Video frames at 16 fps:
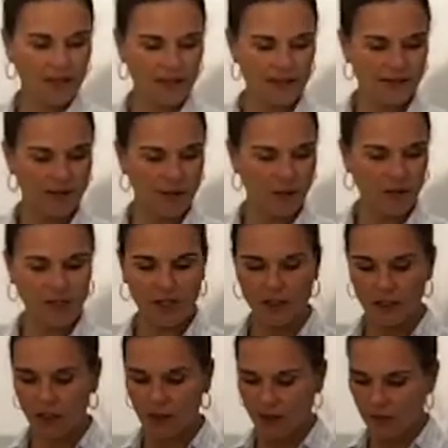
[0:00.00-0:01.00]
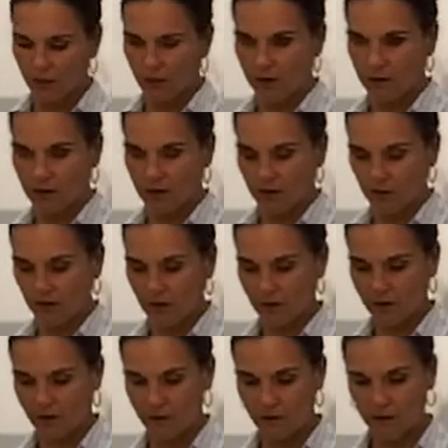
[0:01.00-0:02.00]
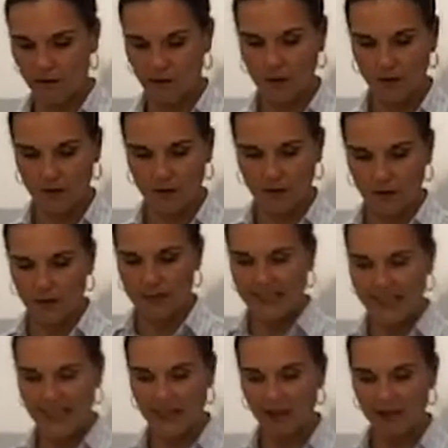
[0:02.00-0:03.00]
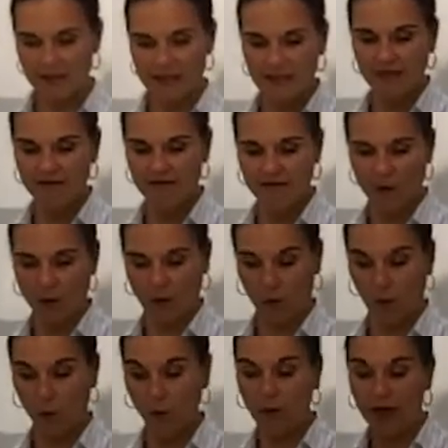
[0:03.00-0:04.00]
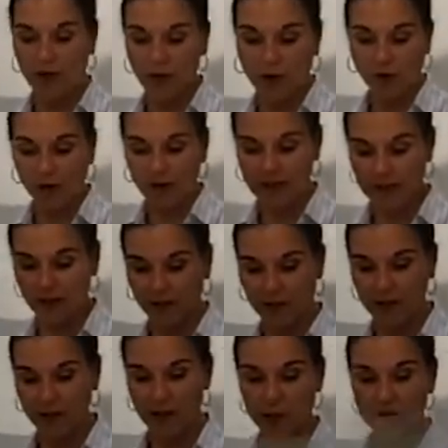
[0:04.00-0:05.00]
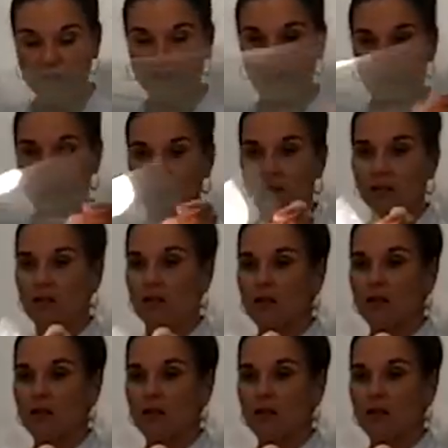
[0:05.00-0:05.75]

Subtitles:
things that we can use TLC for. We're going to use it